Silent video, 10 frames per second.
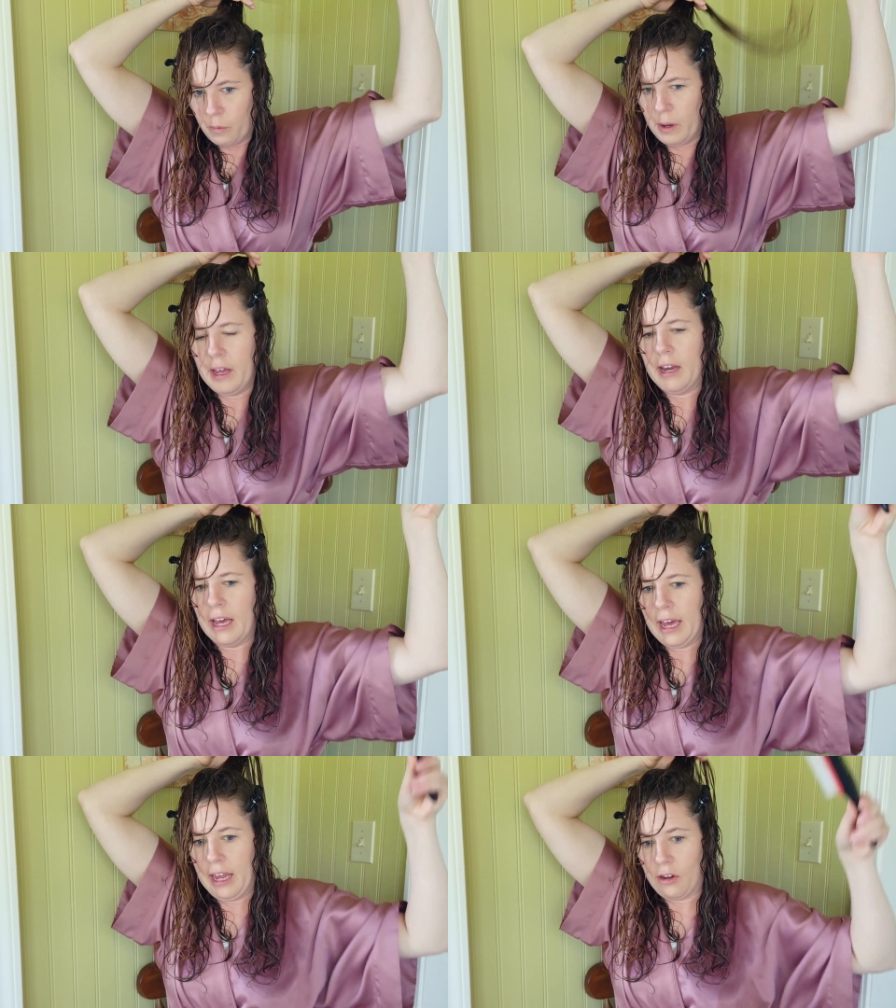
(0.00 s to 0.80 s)
when
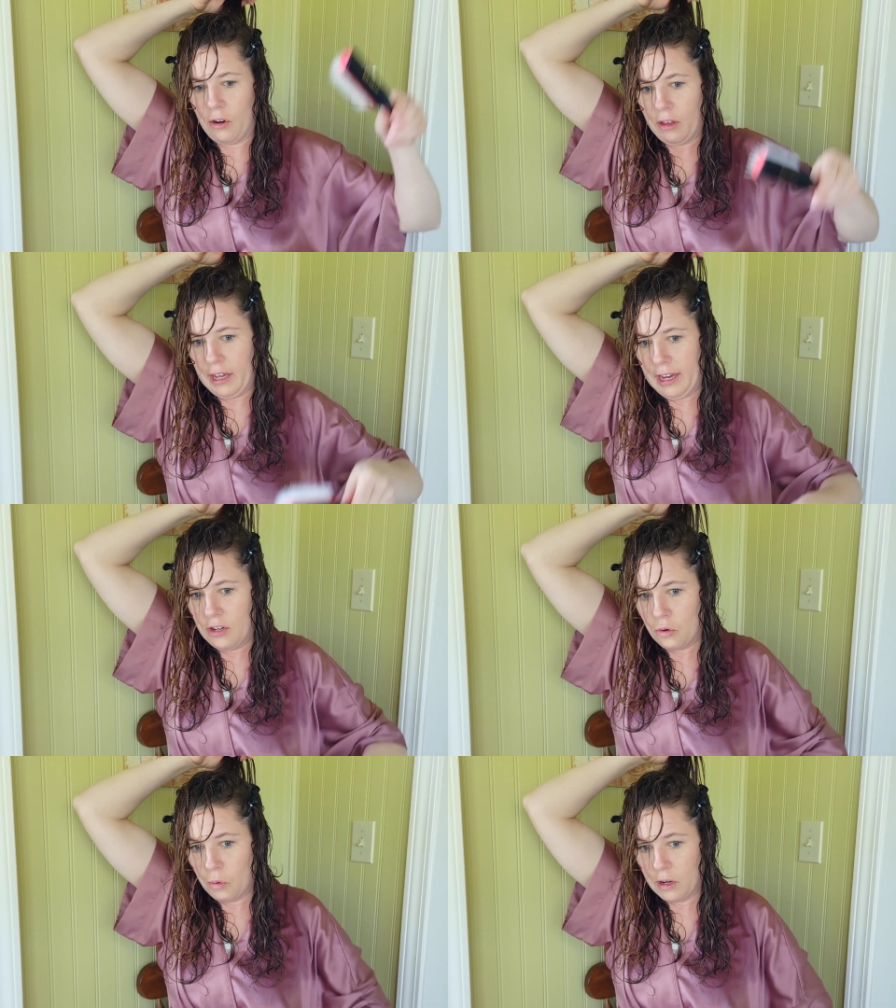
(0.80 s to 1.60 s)
I curl it
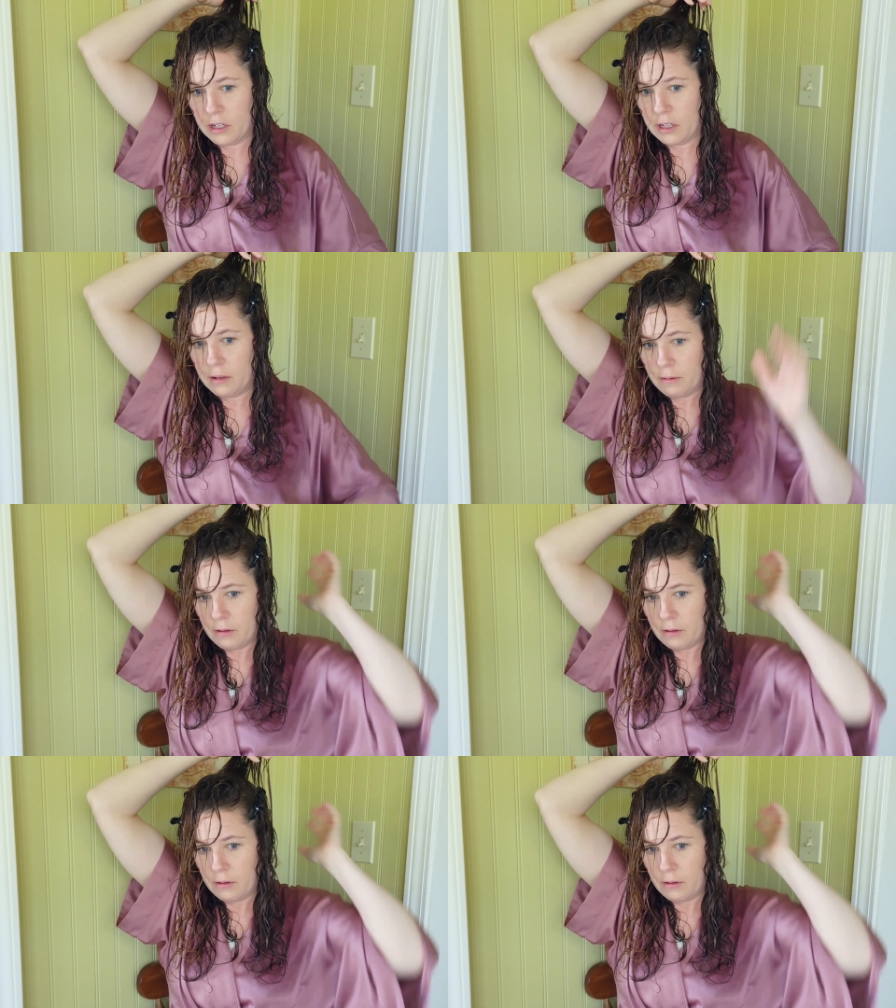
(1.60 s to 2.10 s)
in towards